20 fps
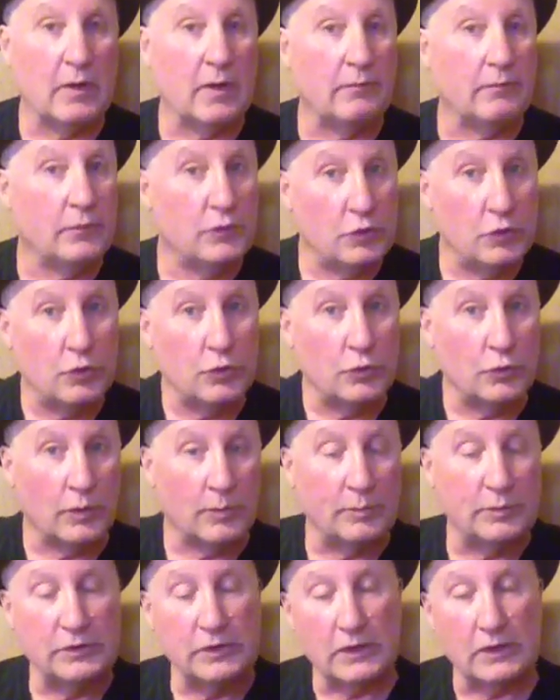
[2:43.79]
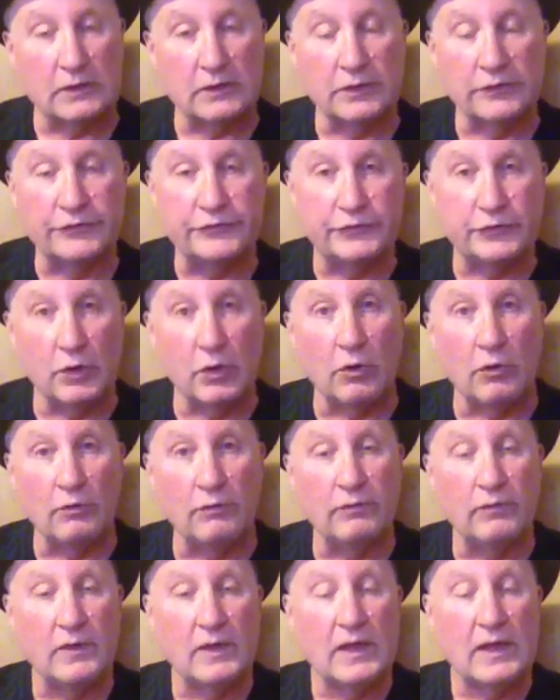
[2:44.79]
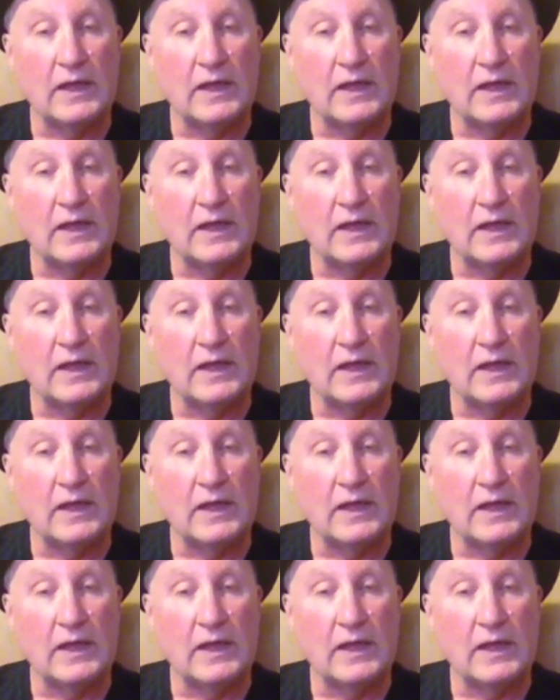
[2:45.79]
of them new to a particular stove,